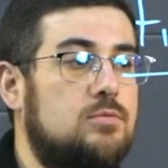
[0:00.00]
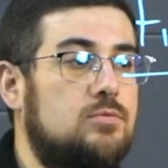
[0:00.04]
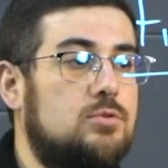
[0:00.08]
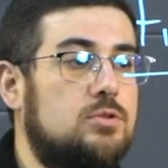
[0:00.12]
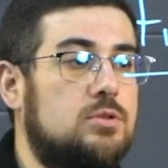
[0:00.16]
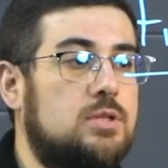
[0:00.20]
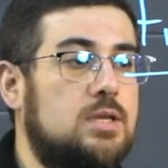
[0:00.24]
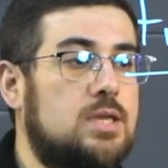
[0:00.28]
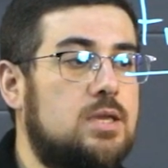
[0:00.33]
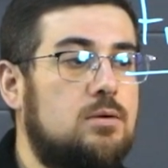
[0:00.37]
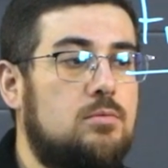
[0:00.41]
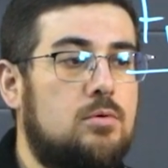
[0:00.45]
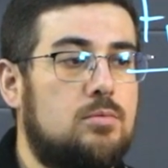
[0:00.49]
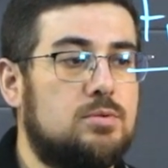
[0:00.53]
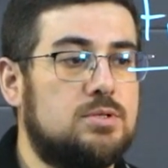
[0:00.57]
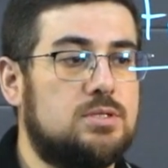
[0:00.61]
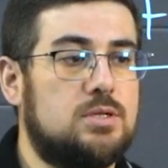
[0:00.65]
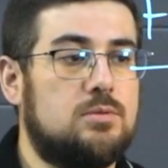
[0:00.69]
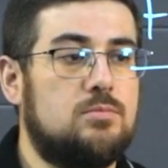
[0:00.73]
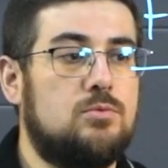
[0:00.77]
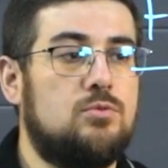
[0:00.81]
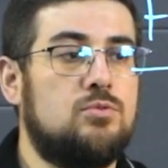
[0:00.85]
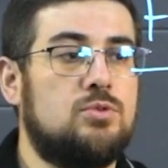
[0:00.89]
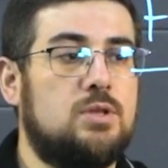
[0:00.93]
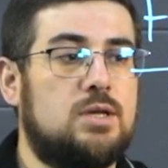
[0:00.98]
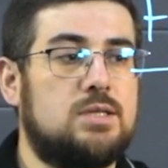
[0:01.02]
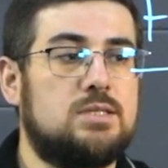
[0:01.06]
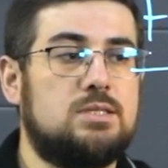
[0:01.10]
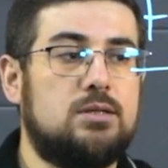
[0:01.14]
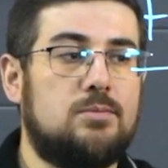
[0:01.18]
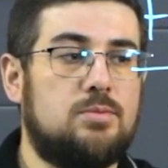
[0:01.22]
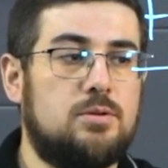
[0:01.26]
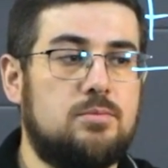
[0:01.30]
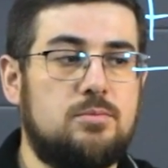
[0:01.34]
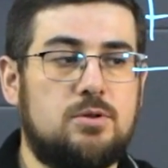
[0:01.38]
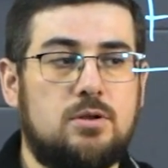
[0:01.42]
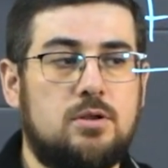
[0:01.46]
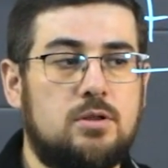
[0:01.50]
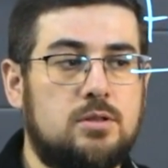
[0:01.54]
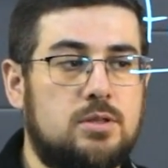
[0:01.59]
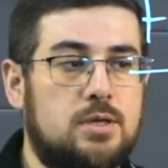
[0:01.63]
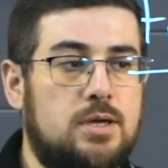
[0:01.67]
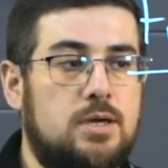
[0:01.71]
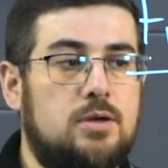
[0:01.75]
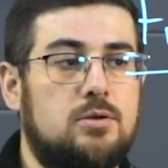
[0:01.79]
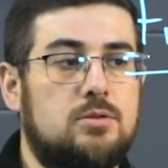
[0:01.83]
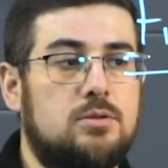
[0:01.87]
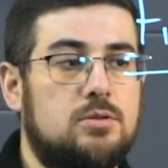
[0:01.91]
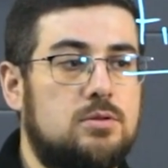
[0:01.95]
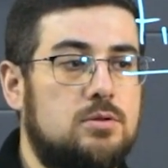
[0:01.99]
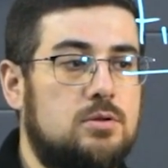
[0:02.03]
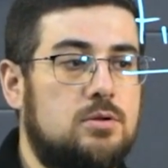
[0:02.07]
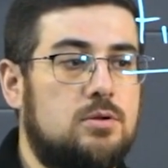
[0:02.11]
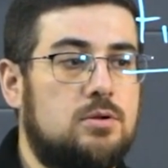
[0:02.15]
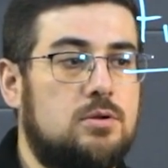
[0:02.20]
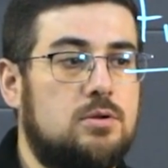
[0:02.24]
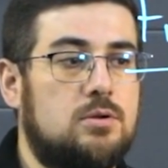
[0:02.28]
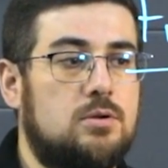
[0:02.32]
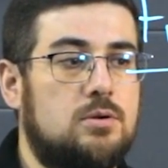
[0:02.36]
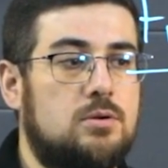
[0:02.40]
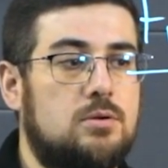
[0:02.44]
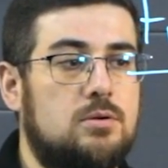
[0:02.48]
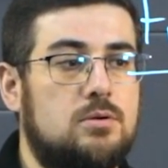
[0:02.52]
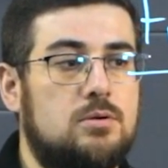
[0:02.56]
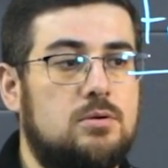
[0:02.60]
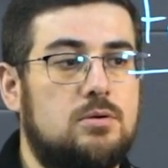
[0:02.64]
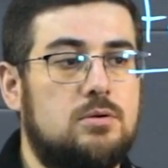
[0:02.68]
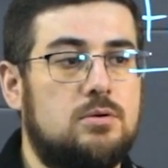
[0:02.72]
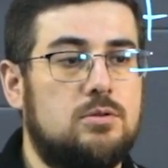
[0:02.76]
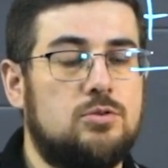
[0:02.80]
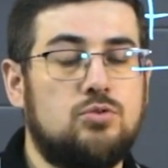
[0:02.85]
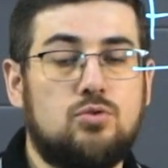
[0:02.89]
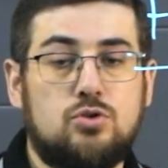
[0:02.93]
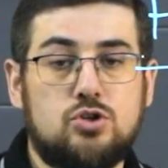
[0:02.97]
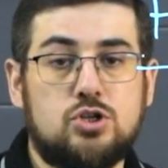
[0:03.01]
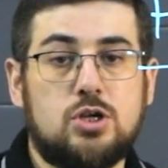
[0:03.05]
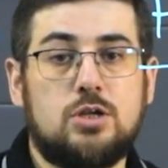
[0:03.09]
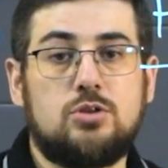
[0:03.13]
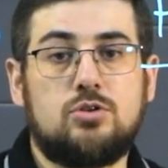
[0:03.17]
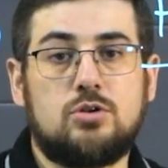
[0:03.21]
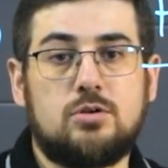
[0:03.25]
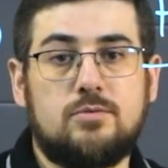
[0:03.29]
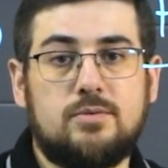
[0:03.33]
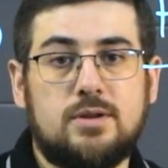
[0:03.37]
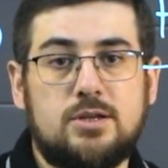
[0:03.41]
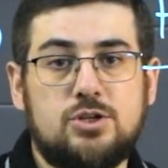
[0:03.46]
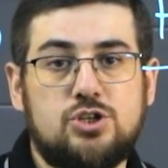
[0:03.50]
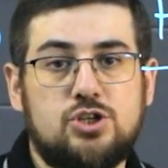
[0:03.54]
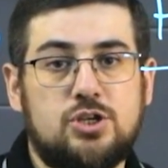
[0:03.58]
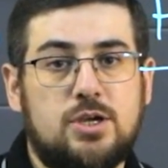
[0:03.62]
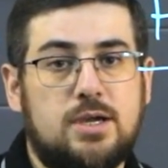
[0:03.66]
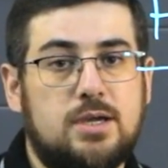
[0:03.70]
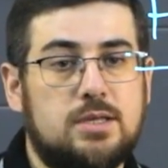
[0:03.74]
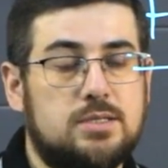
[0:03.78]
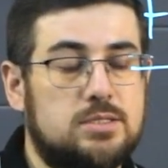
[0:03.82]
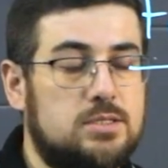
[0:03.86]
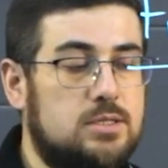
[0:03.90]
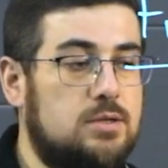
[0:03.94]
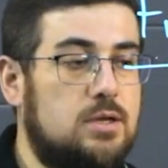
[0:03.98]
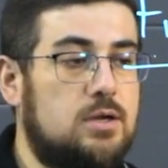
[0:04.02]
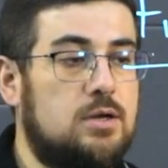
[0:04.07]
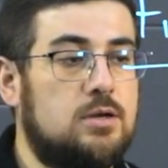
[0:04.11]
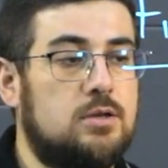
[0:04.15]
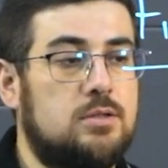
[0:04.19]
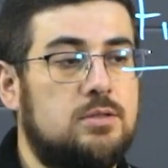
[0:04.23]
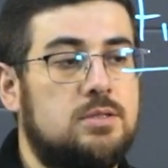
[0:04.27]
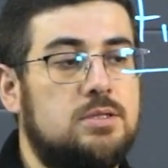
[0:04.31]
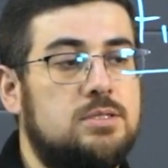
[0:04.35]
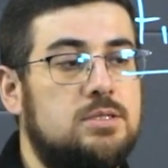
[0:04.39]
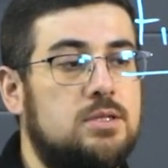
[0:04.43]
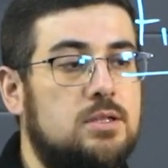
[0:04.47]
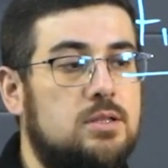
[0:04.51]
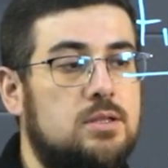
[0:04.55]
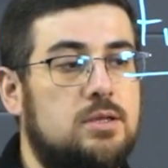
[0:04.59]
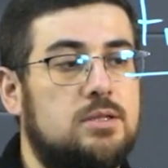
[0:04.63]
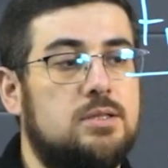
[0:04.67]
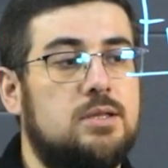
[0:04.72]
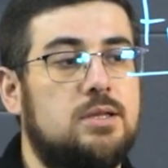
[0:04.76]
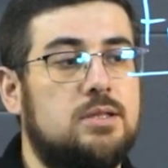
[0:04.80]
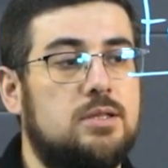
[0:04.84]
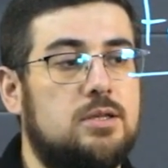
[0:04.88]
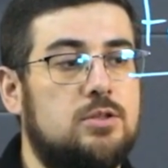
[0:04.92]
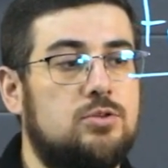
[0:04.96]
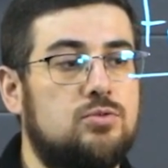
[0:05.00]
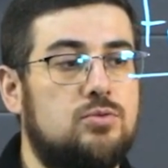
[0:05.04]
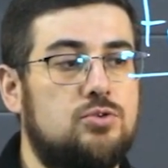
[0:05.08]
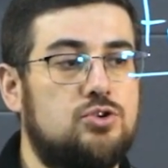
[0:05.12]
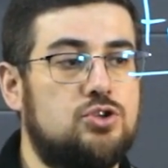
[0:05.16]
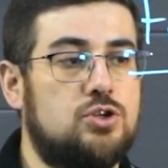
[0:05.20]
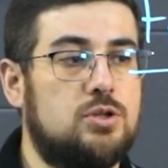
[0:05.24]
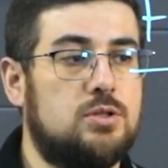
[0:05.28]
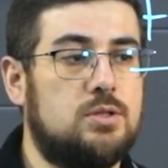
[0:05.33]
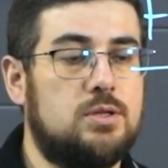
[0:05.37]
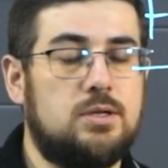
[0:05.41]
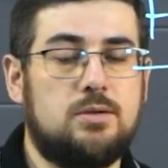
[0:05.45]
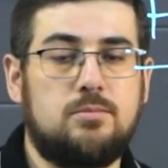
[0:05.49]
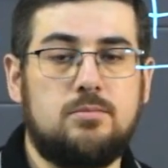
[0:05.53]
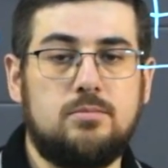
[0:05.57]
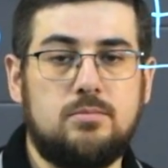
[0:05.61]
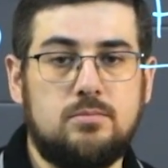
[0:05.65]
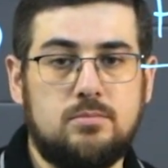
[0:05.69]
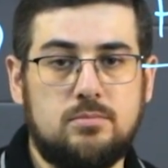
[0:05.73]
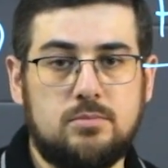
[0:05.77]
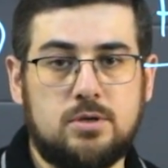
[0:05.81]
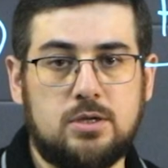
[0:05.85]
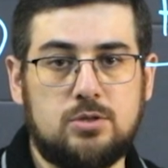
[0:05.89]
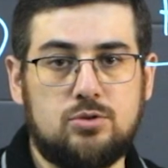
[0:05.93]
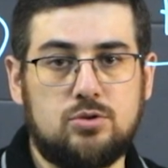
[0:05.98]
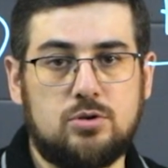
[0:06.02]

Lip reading: So we have, for example, a knife flying which rotates relative to this point, which we throw to the